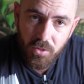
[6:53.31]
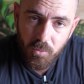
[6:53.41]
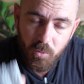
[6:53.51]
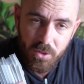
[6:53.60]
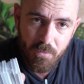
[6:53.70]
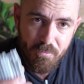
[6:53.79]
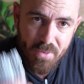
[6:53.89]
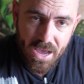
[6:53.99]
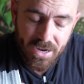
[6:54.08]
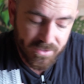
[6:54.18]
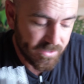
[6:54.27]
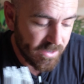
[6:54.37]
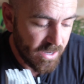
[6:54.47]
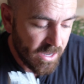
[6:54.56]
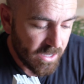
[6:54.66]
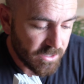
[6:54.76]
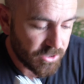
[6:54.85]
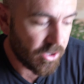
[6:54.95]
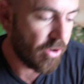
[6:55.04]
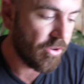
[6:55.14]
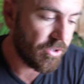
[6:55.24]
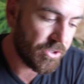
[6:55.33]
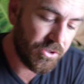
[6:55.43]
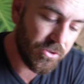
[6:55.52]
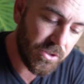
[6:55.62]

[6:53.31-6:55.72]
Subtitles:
them with bait. So to do